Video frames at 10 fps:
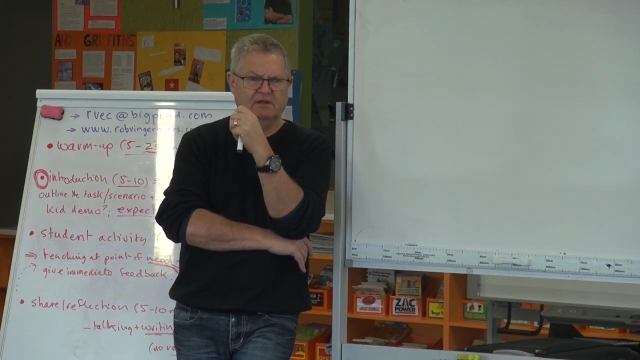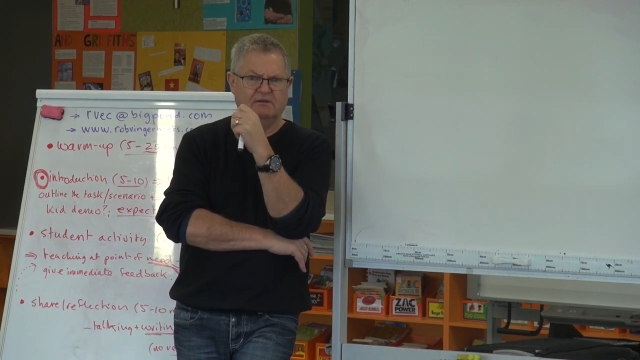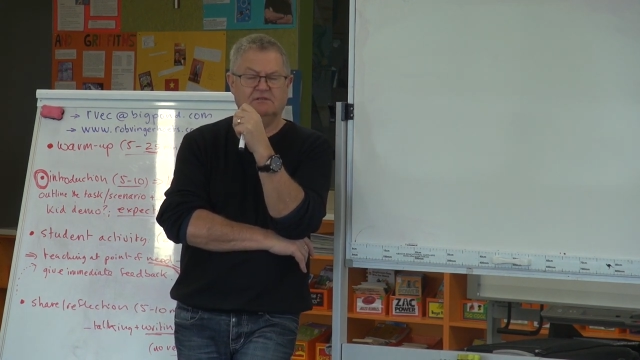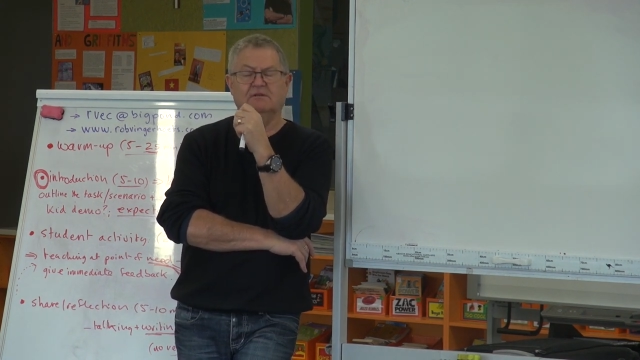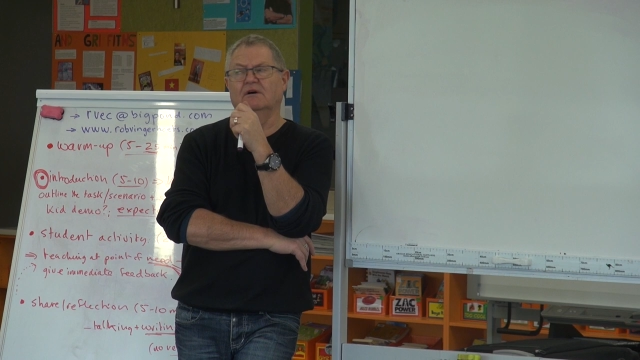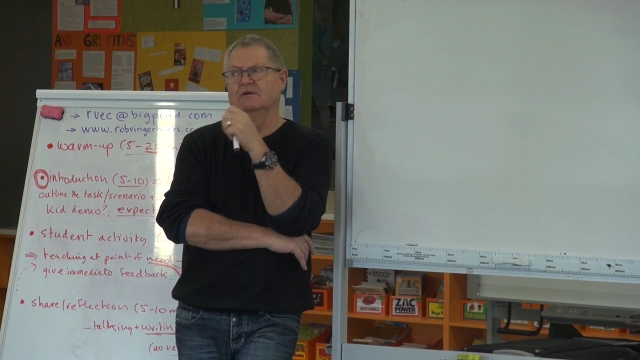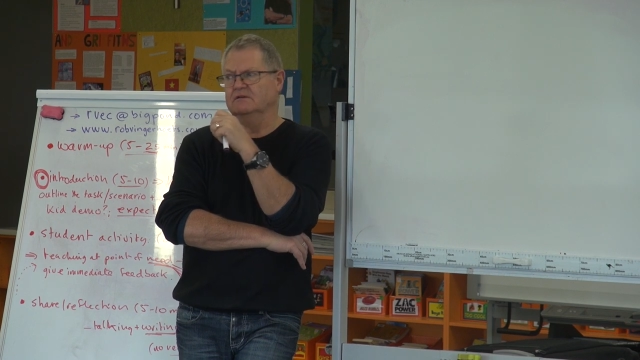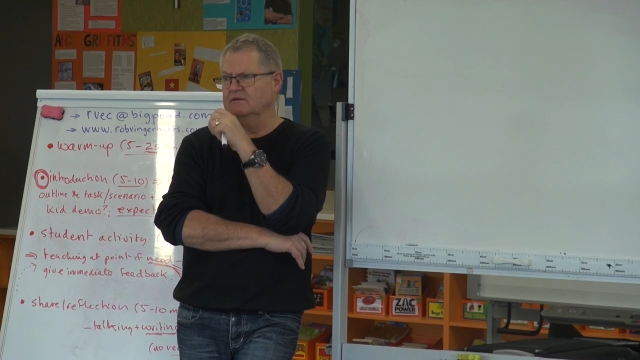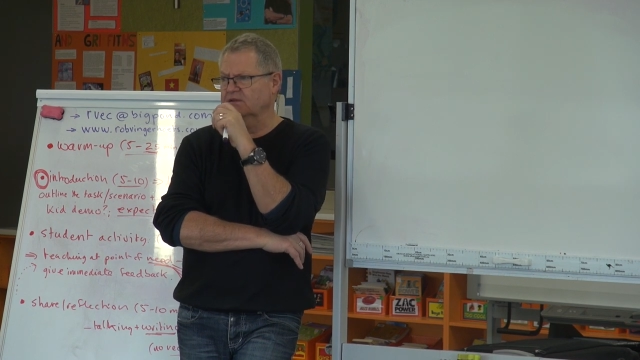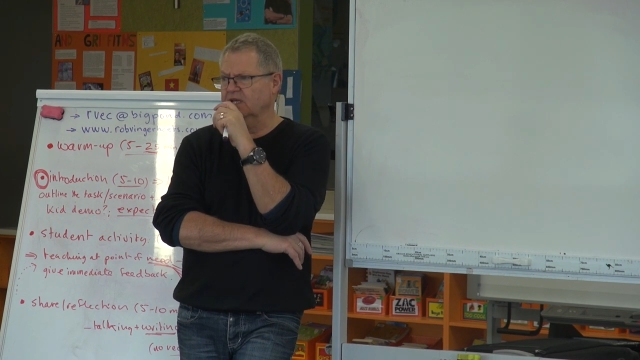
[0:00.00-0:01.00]
I said, "Oh
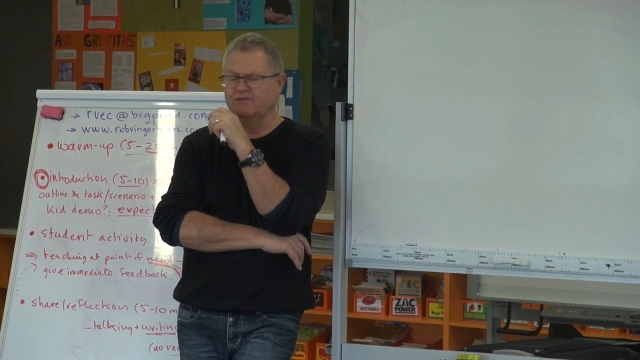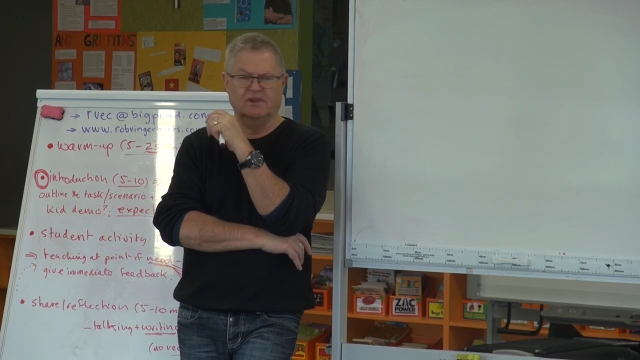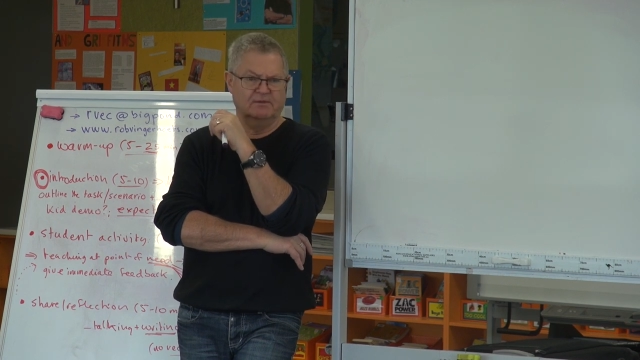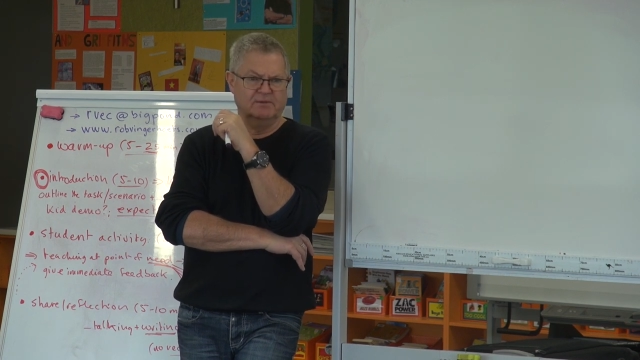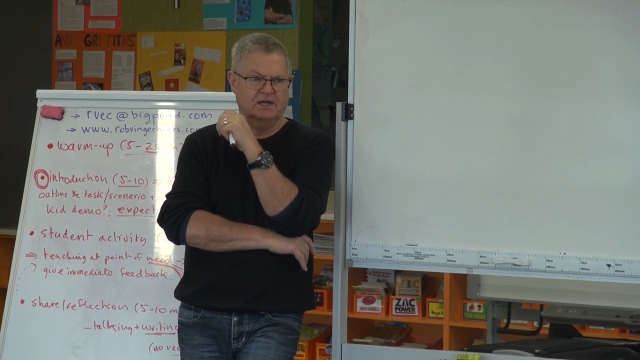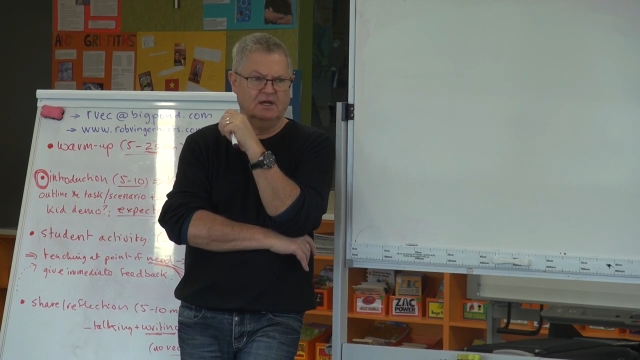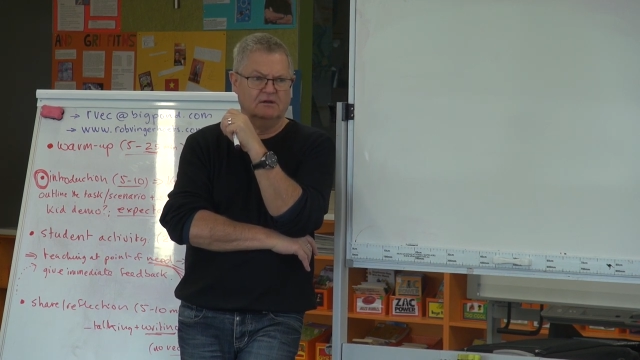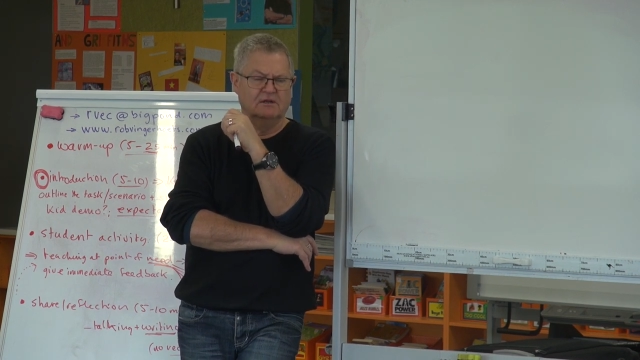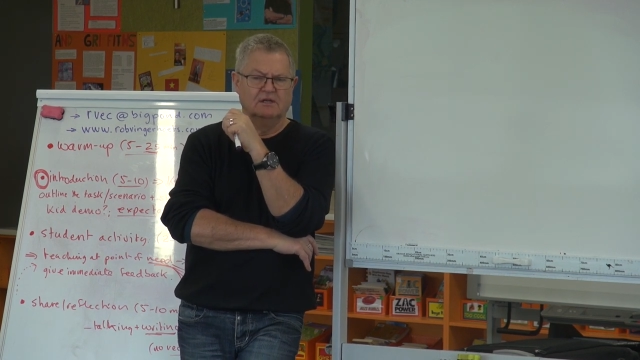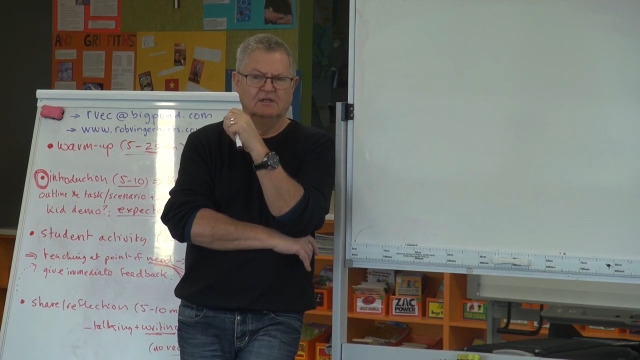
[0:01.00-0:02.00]
God, thanks for letting me know."
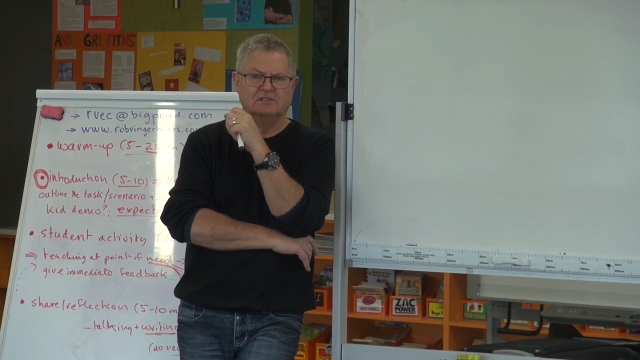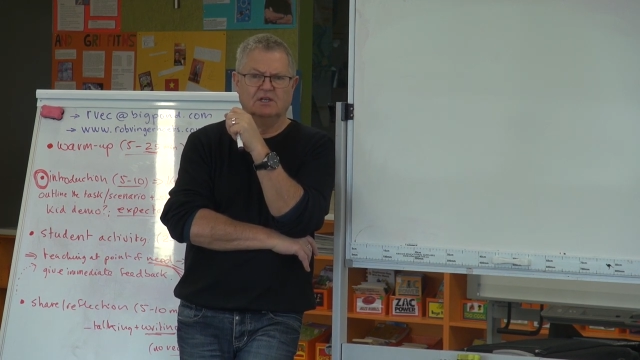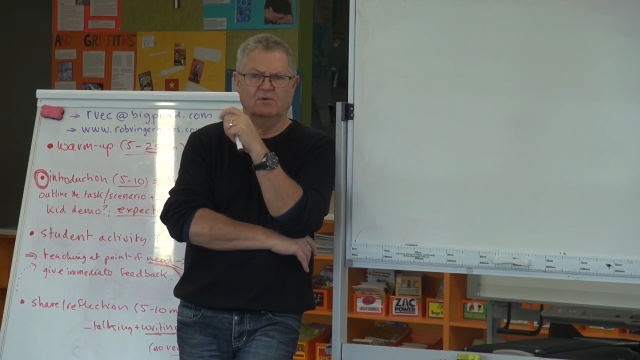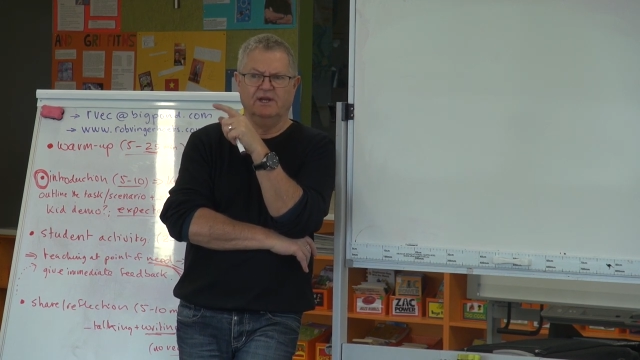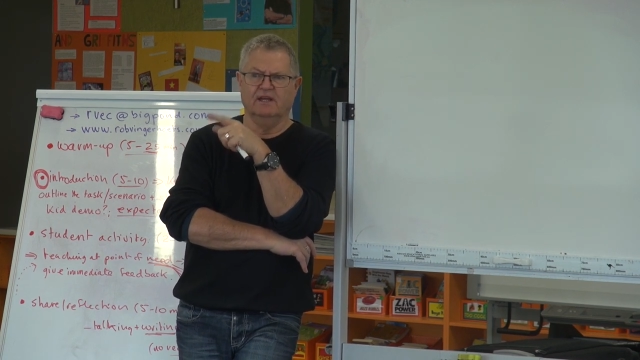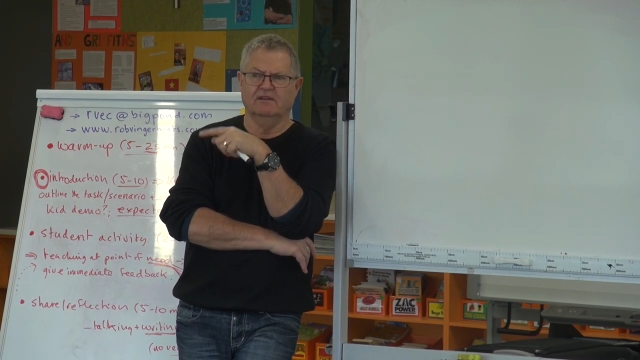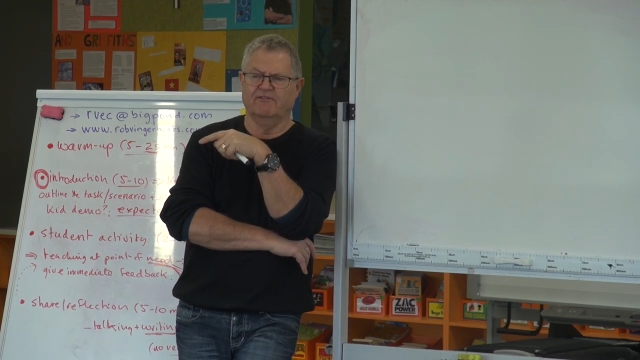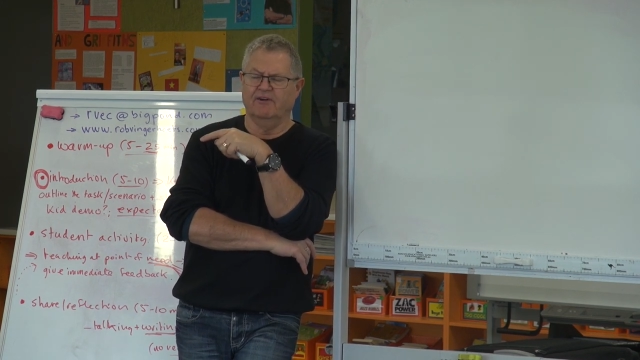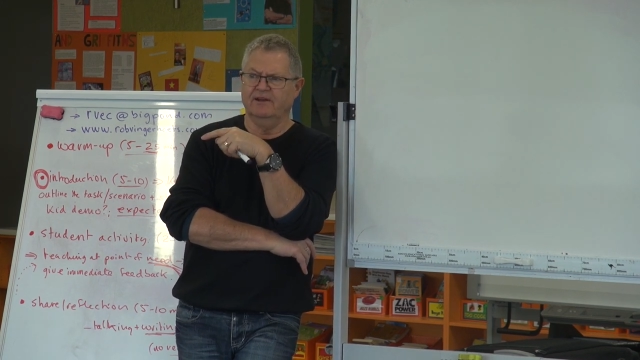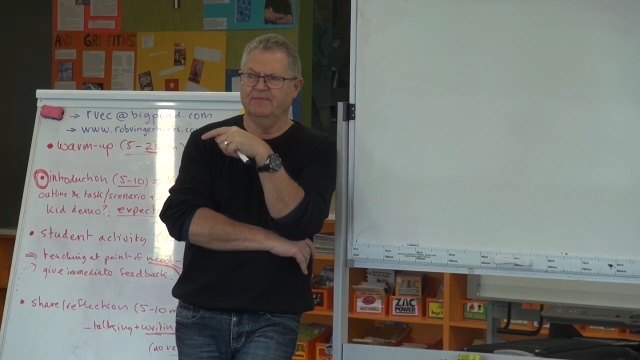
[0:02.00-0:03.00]
So I went out the
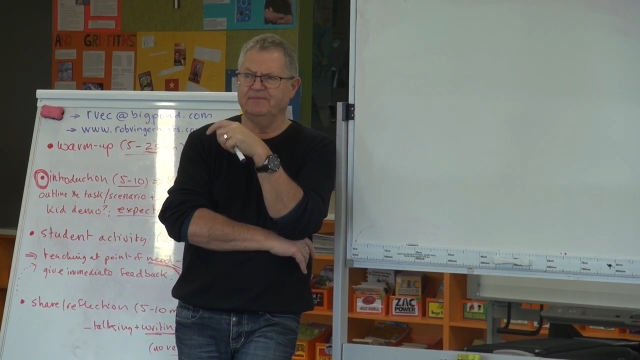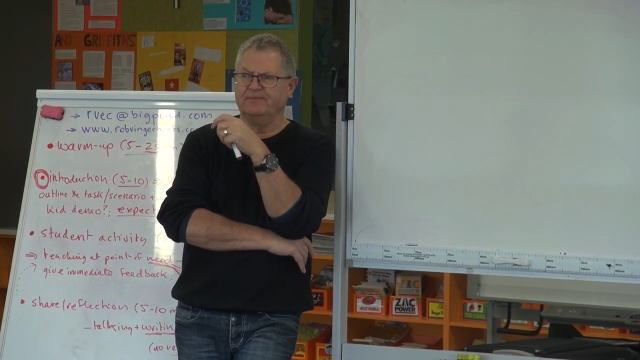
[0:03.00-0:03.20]
front,